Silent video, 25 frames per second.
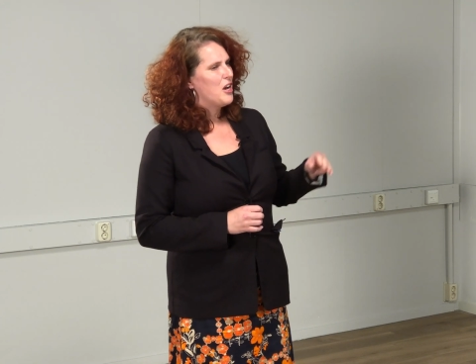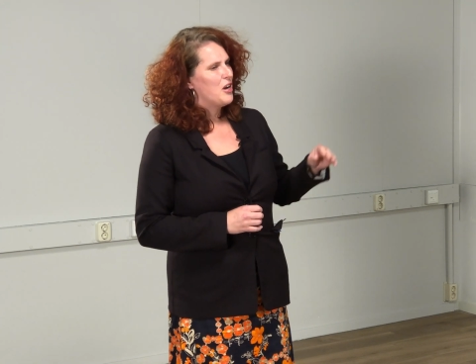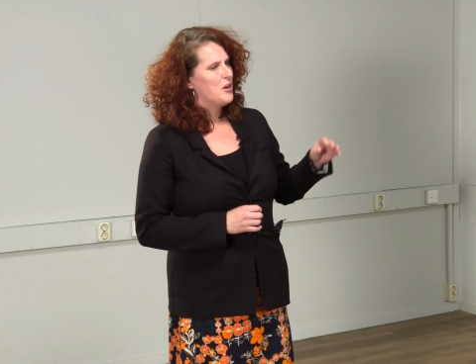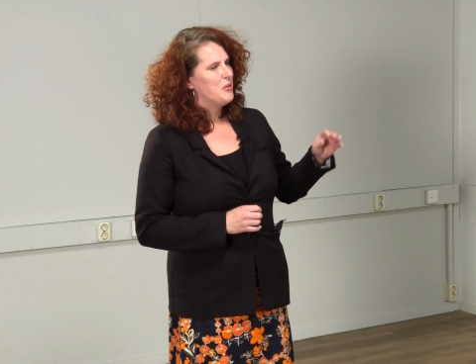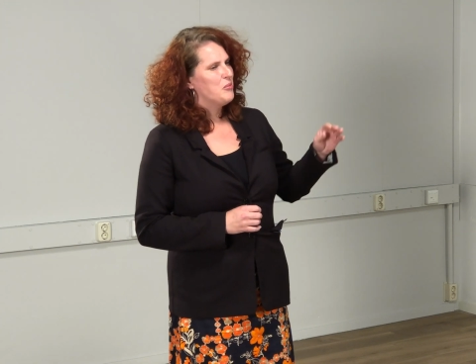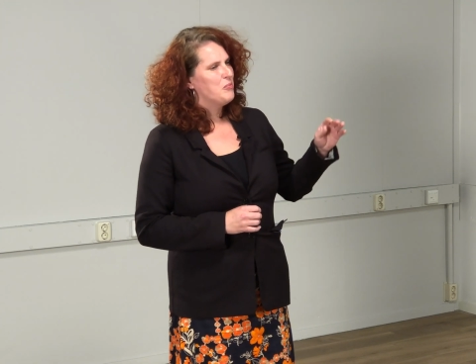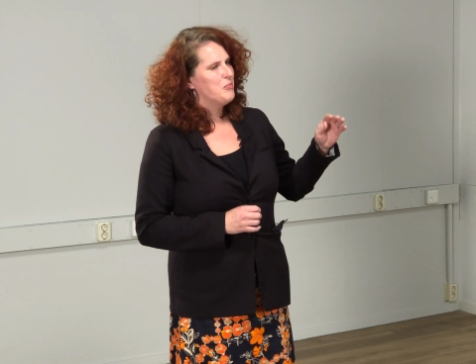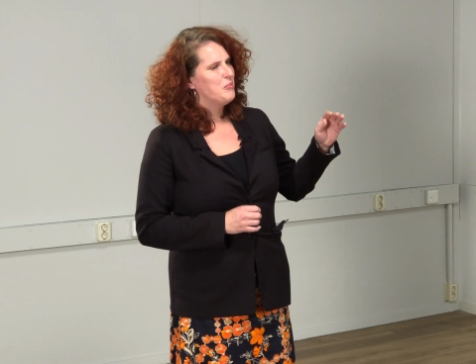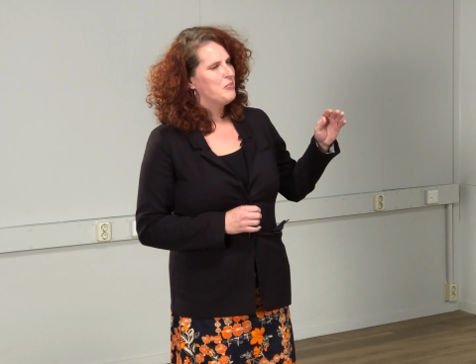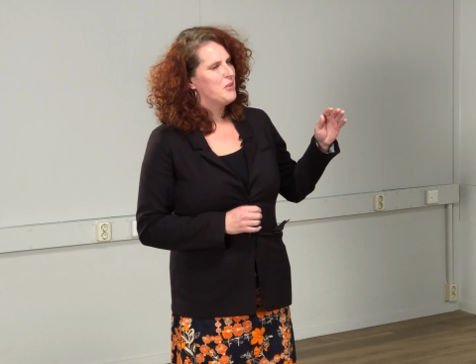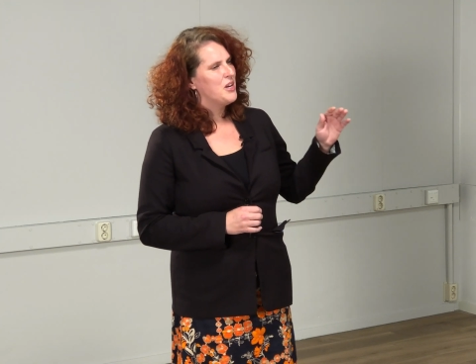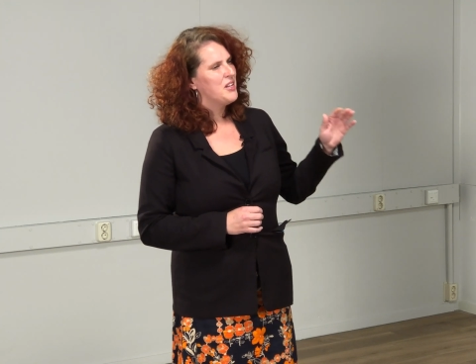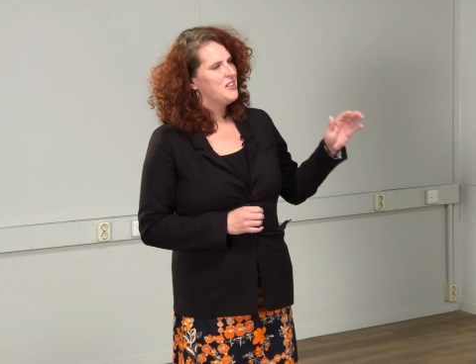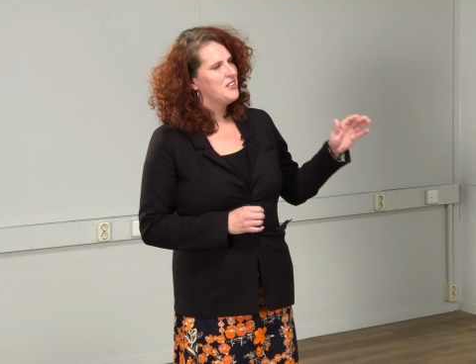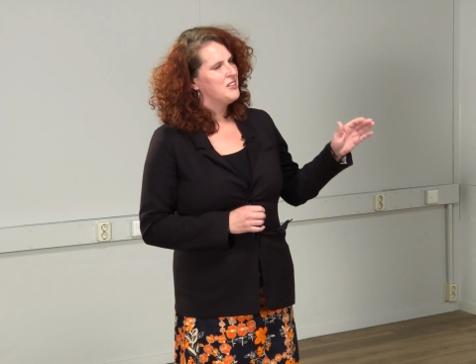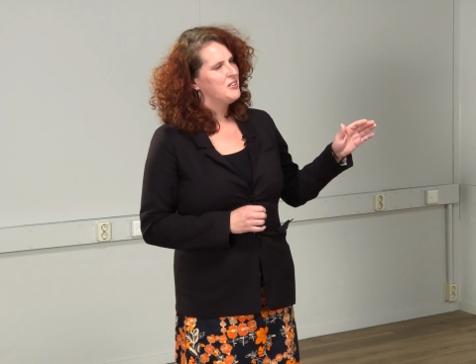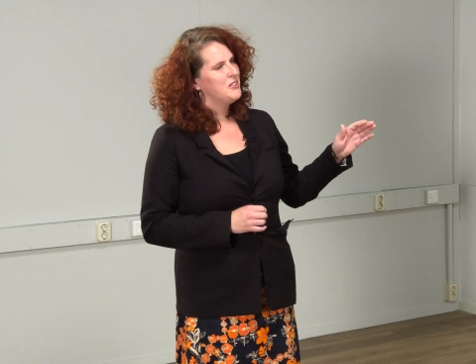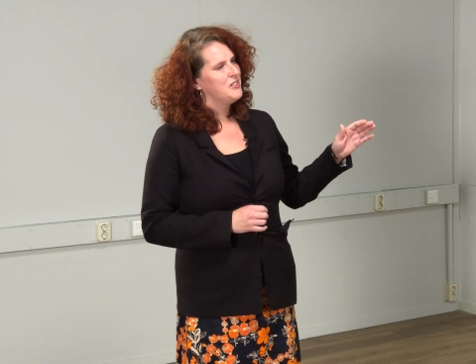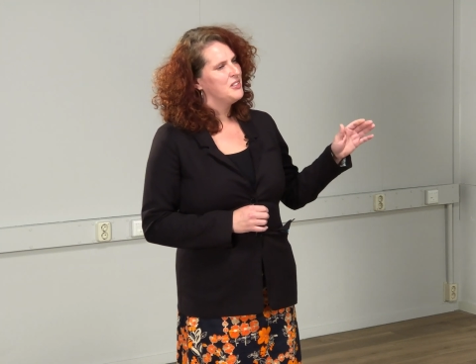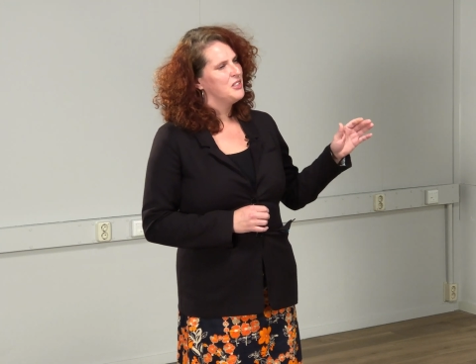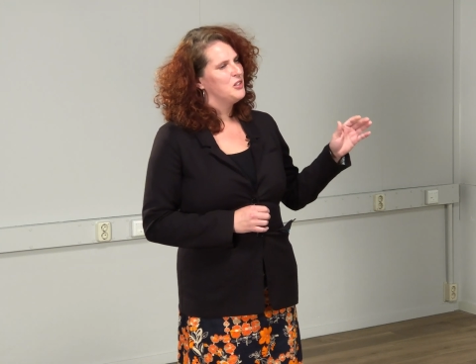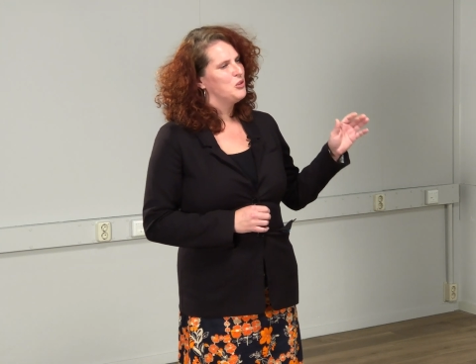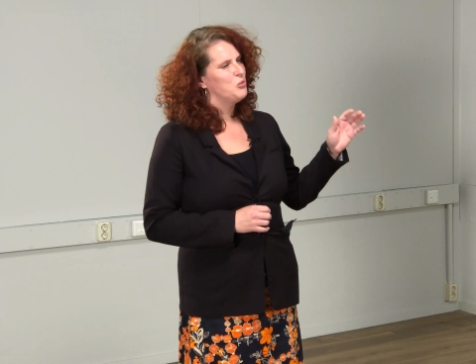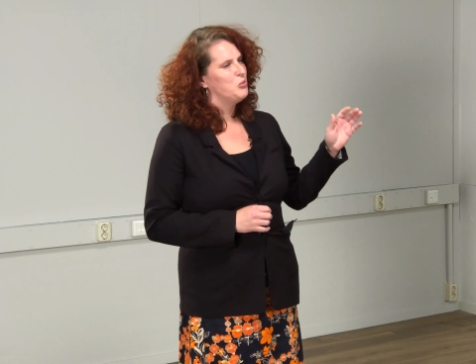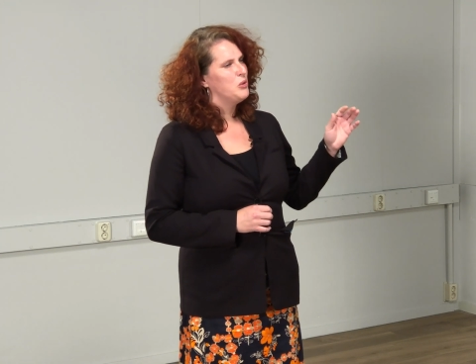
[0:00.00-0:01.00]
A
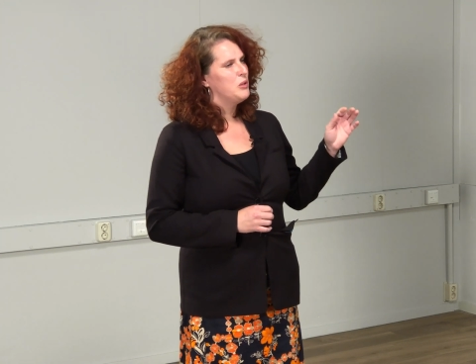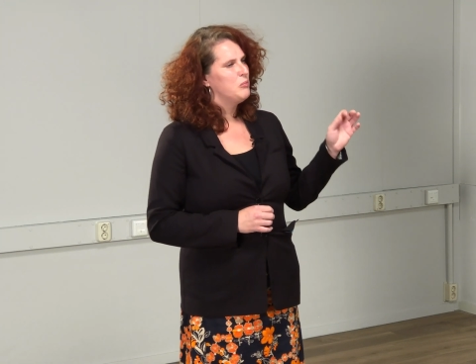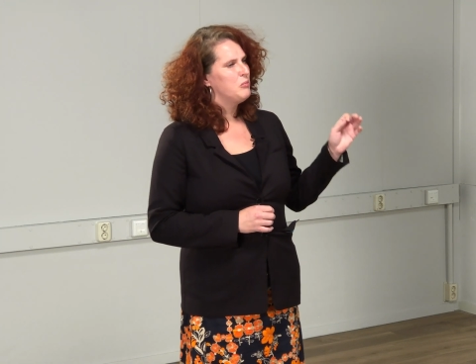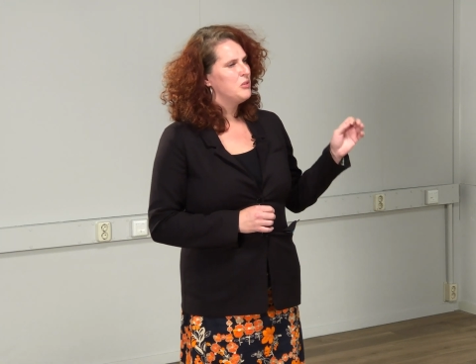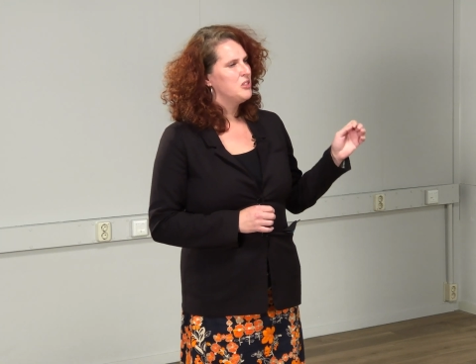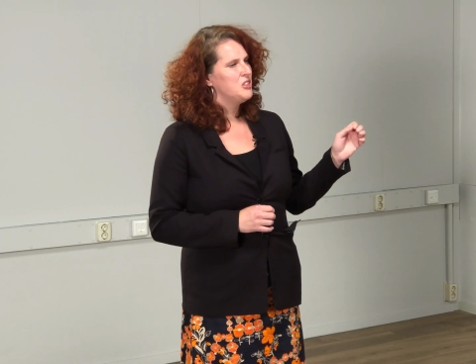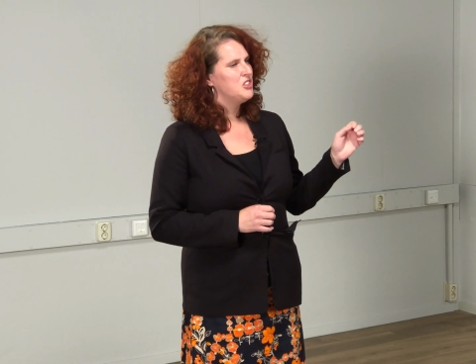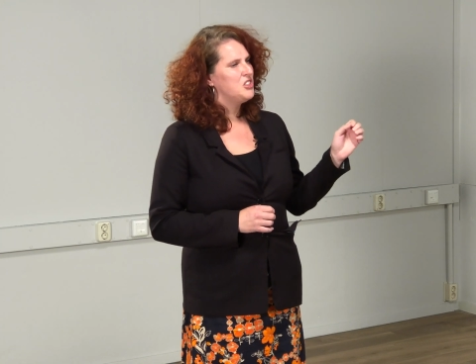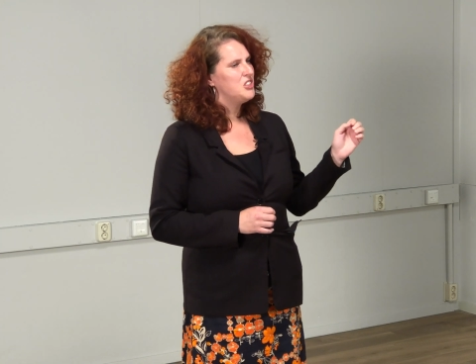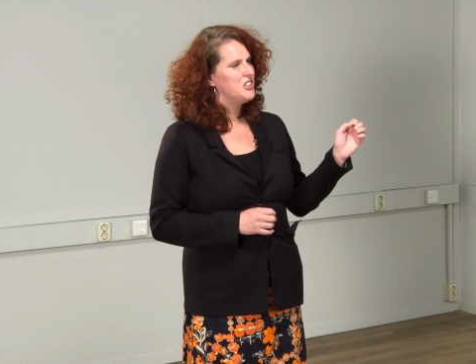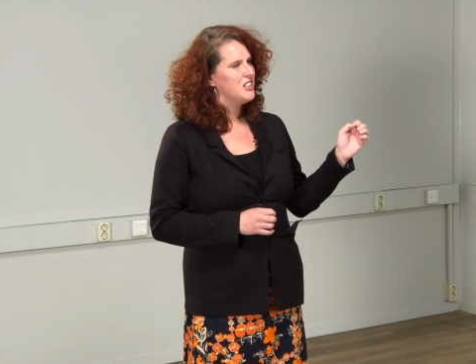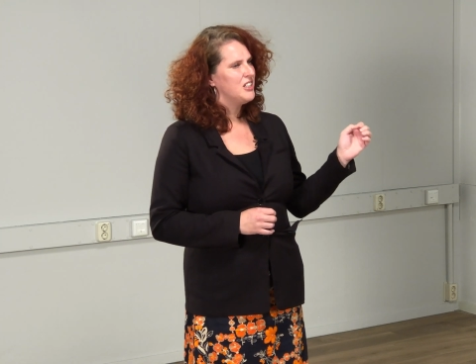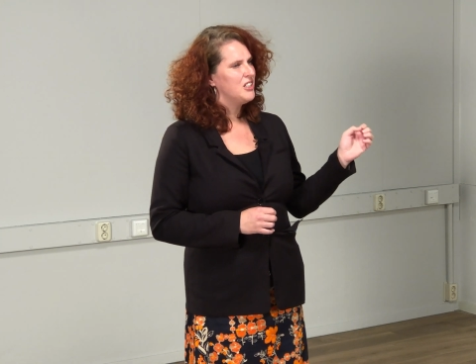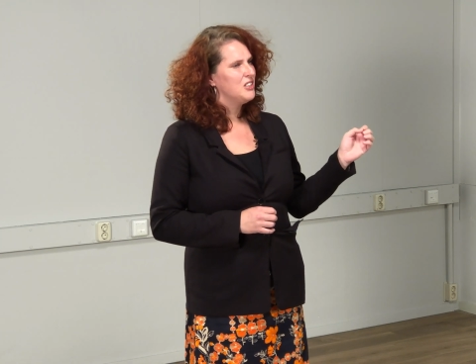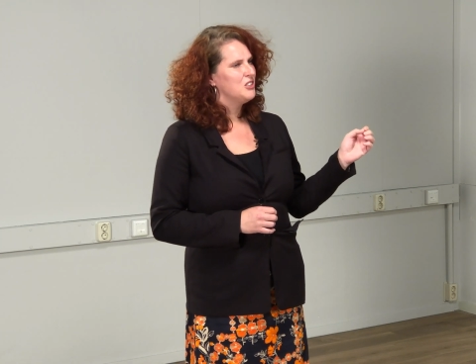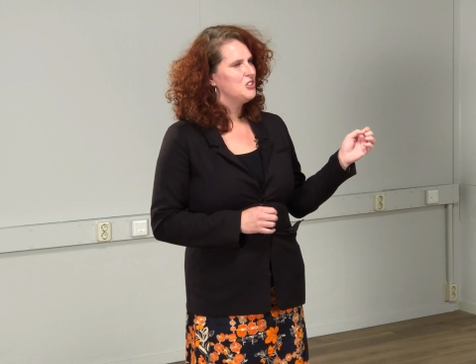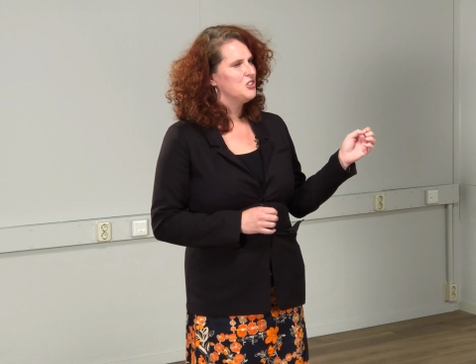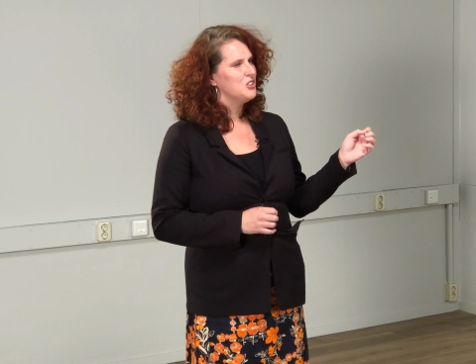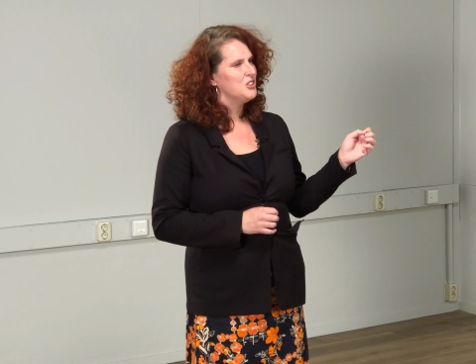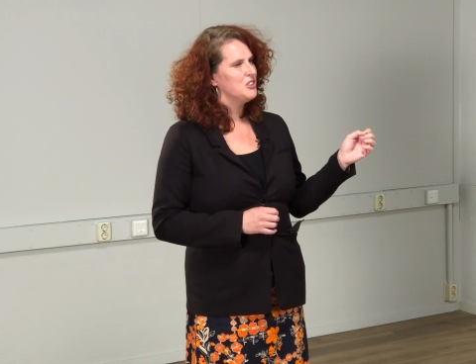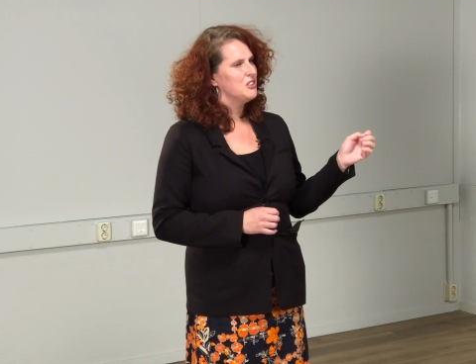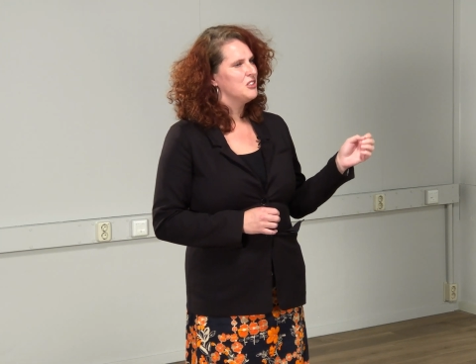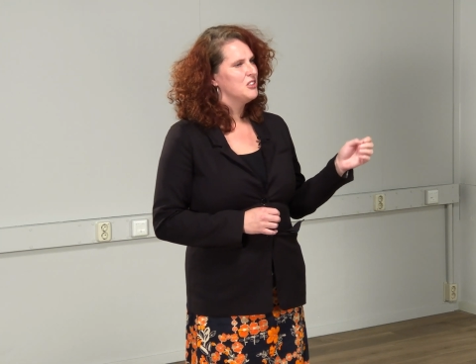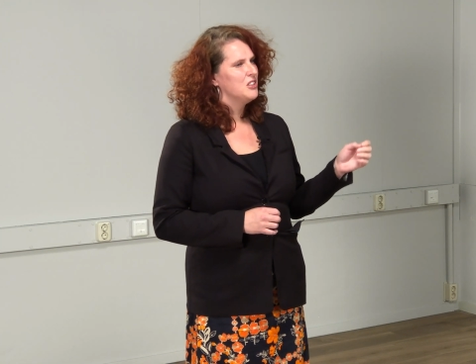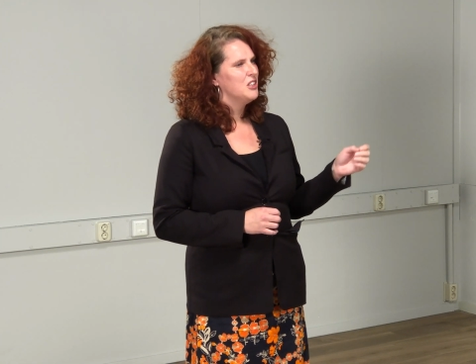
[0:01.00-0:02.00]
mother in the women's
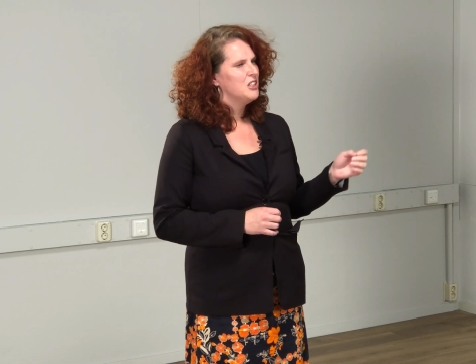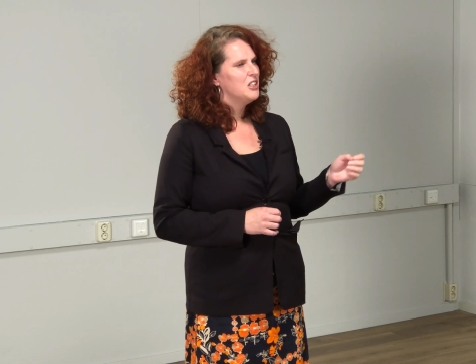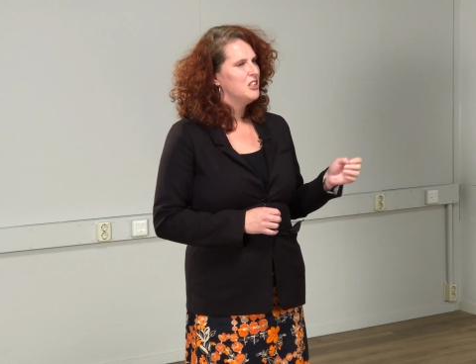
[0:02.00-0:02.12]
shelter